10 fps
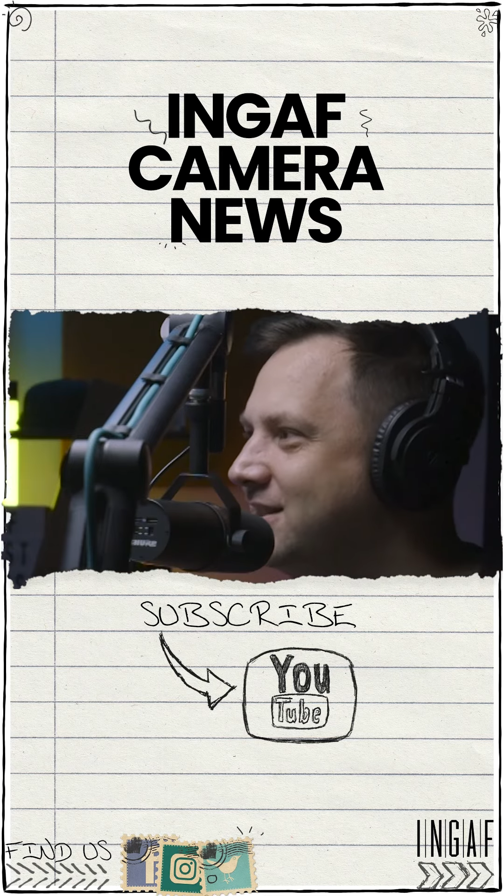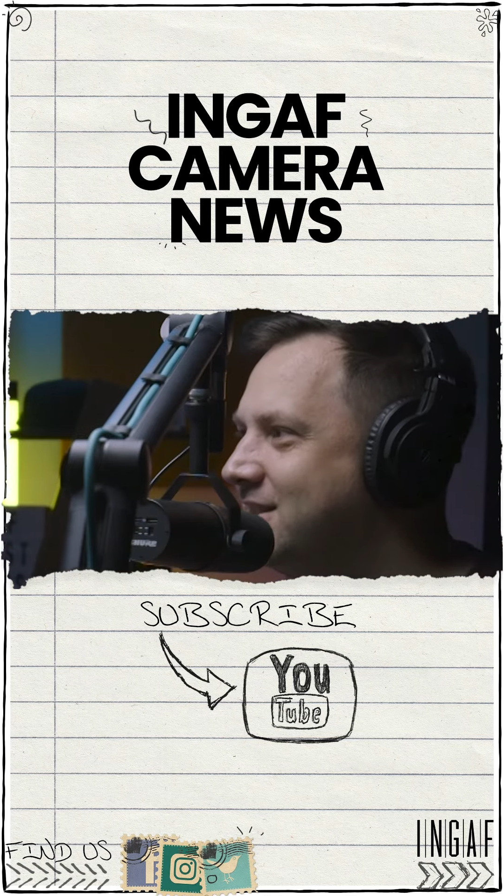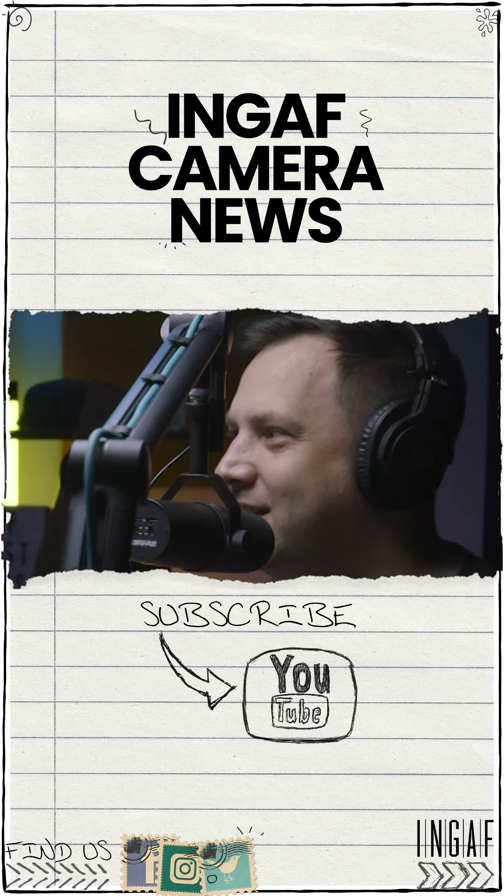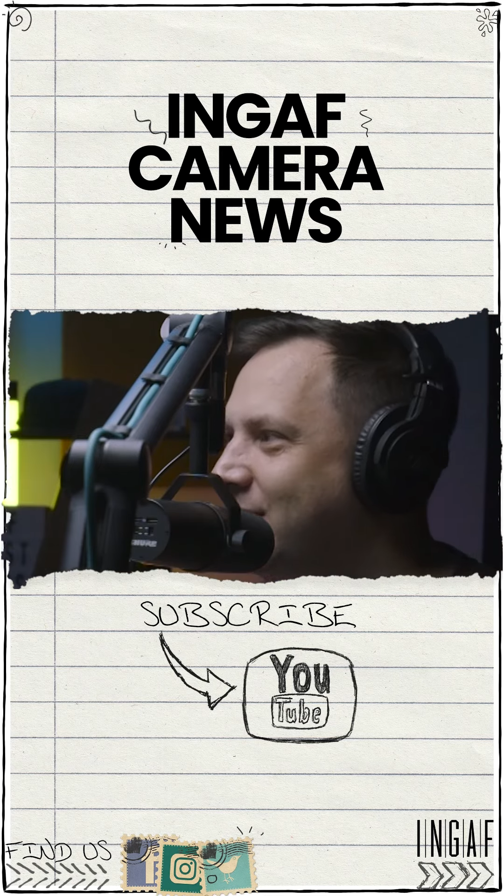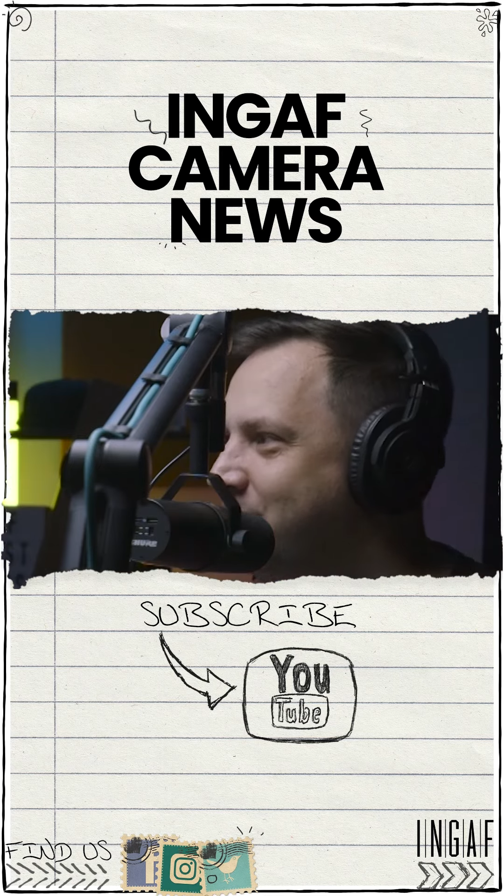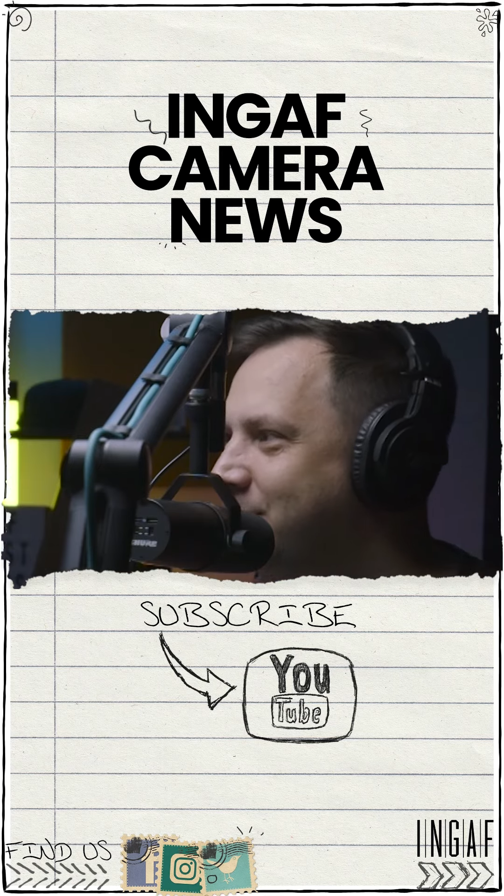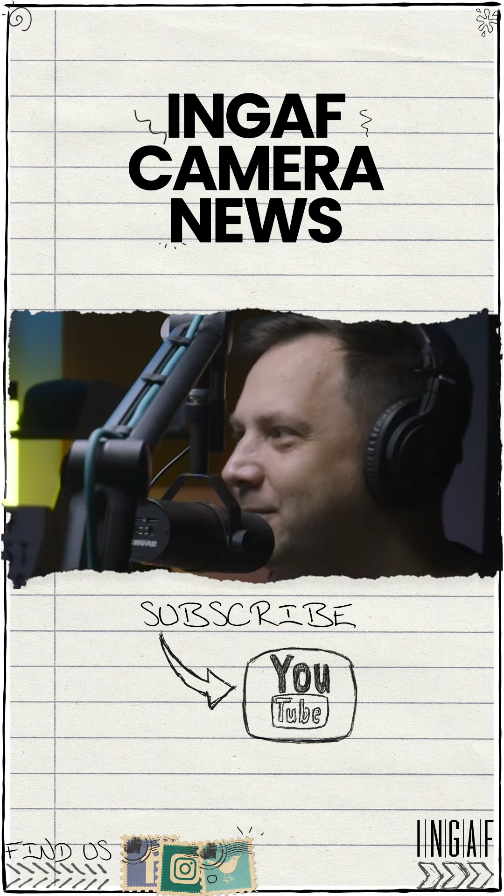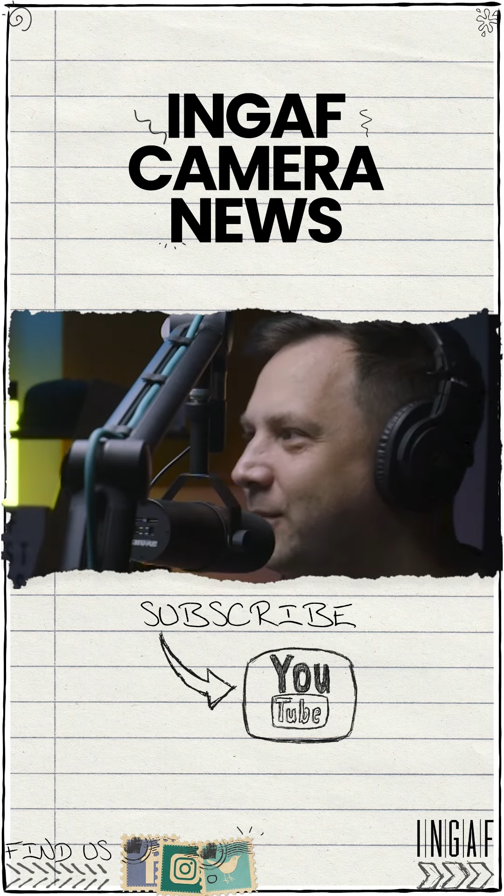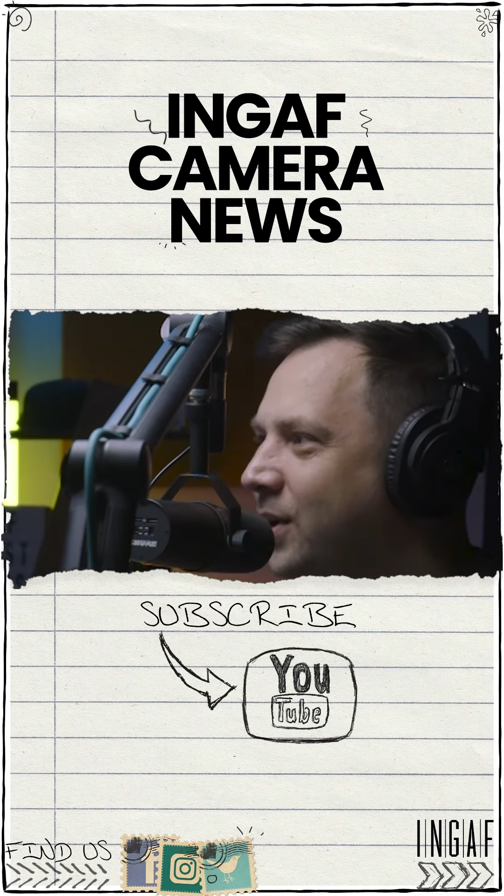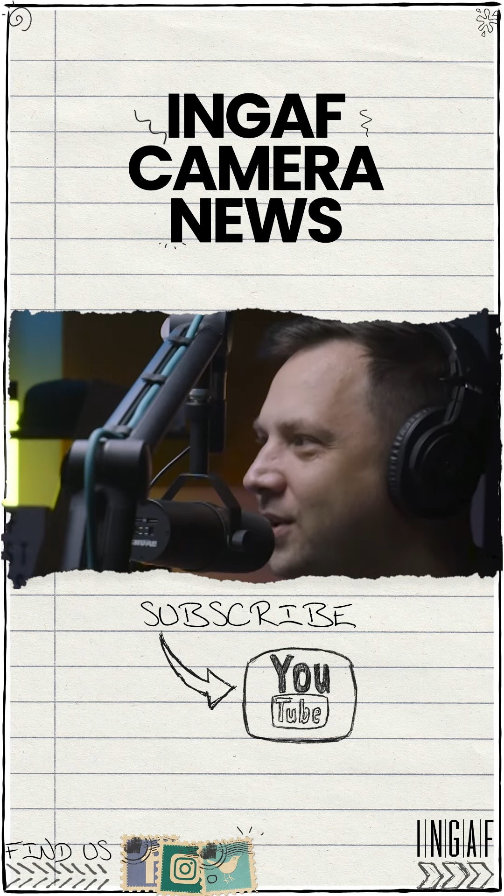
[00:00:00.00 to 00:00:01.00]
of your time."
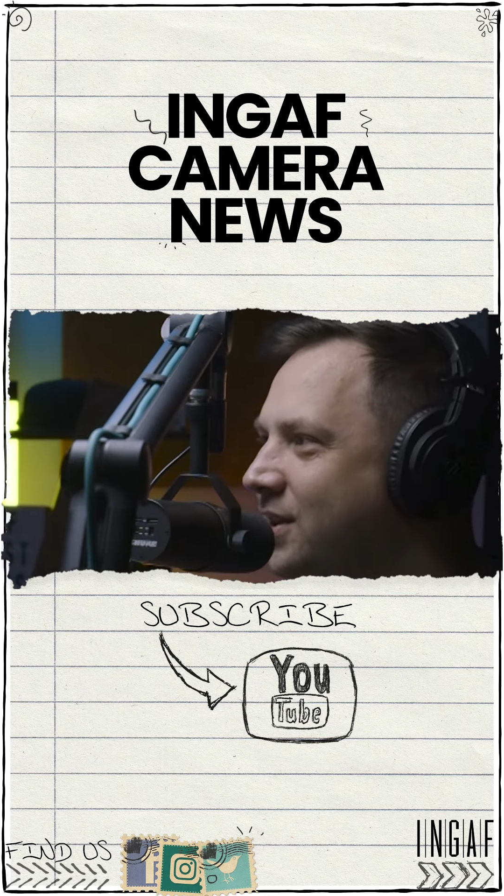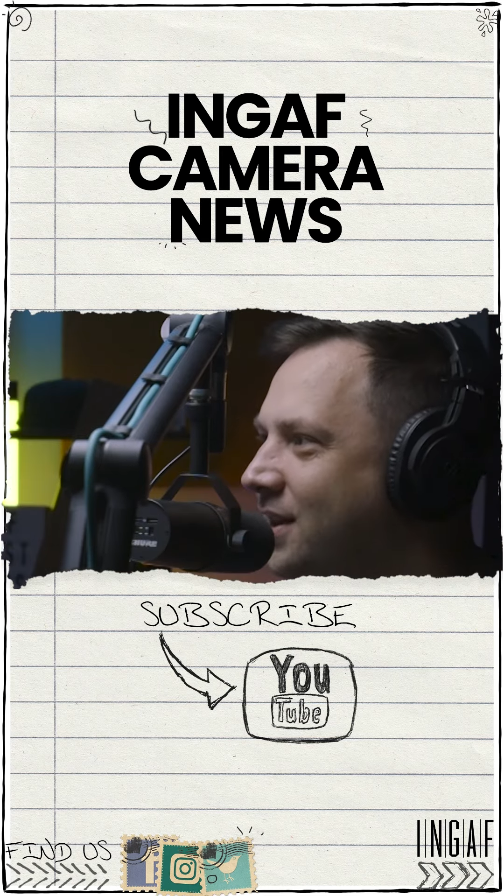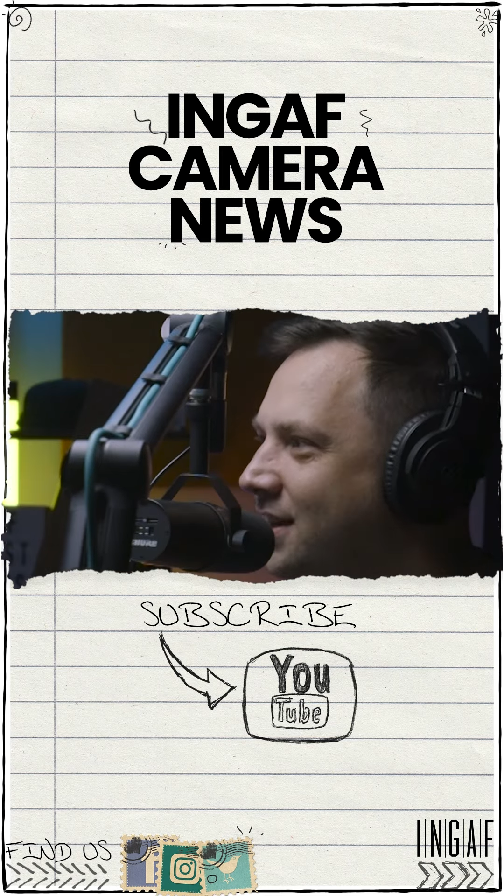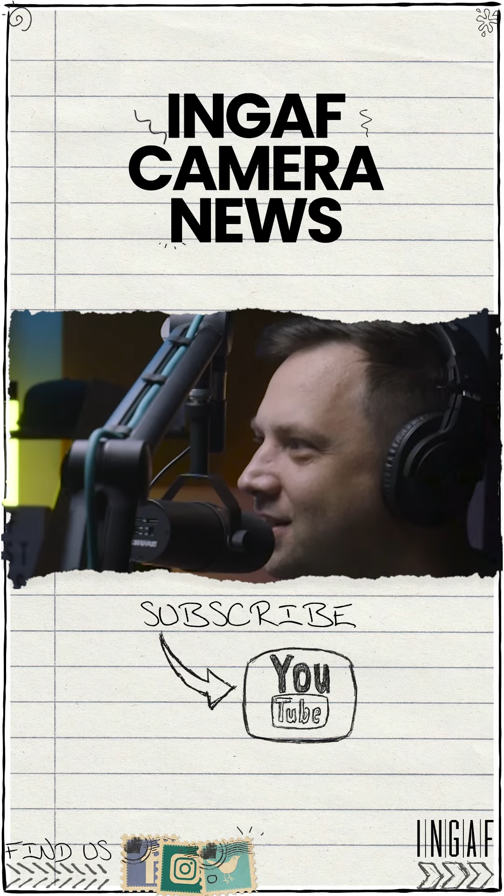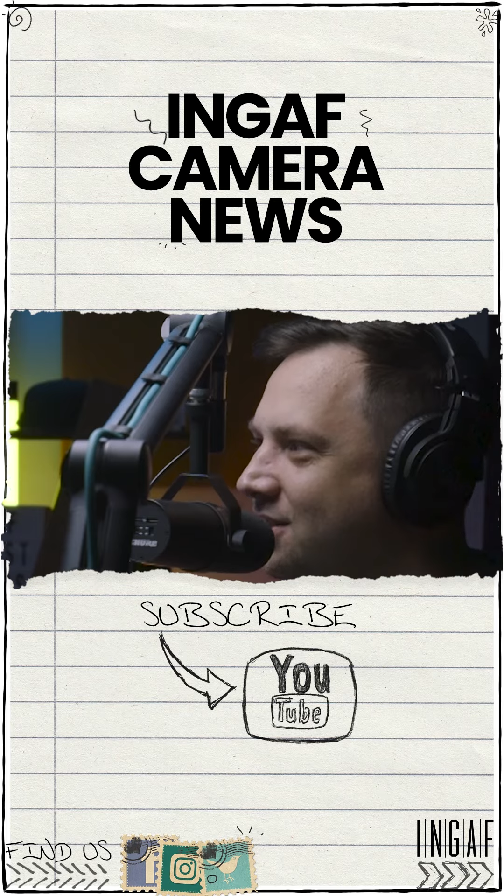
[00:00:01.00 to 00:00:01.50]
That would have been good.